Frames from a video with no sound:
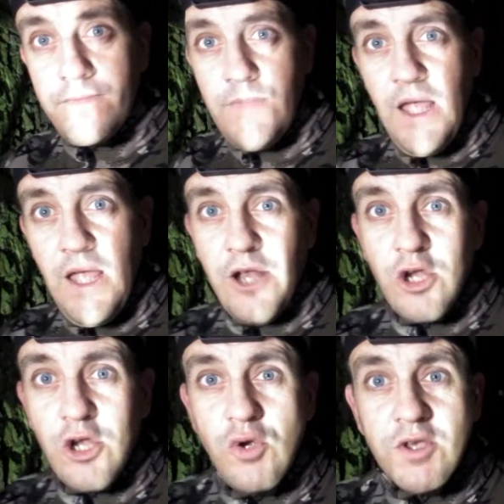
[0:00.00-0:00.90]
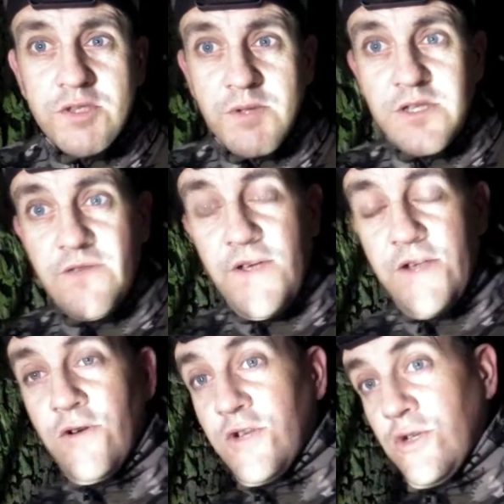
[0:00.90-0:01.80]
and her new husband, Devender,
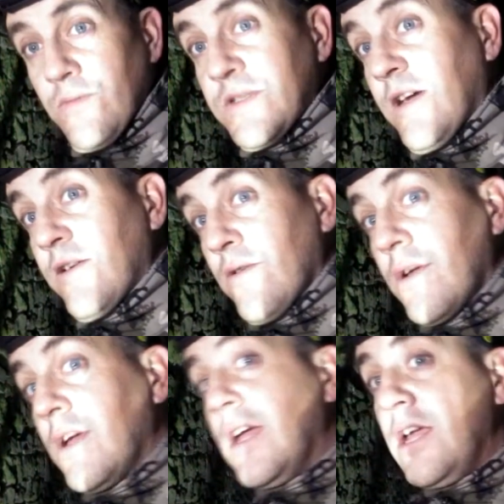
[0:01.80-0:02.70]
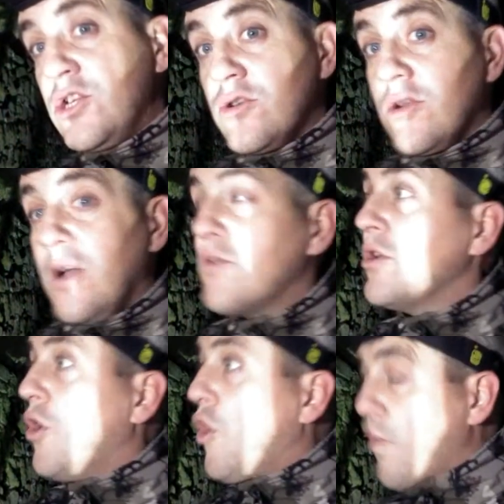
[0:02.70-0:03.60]
stood beside her, he stood out and
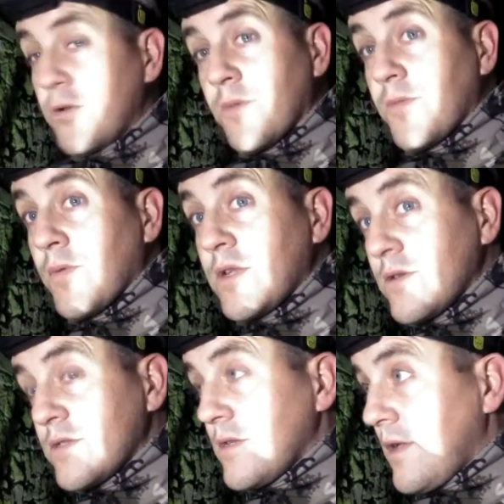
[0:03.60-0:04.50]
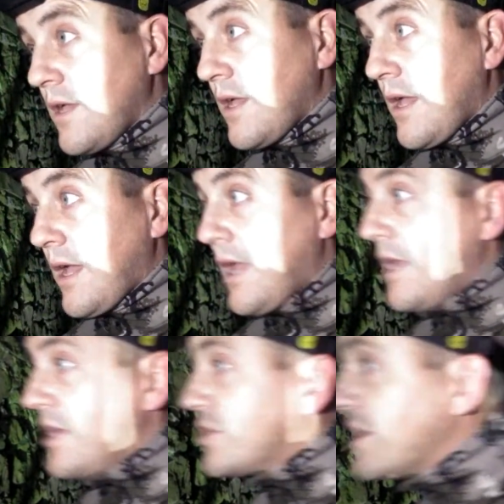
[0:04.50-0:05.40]
opened up the windows. He stuck his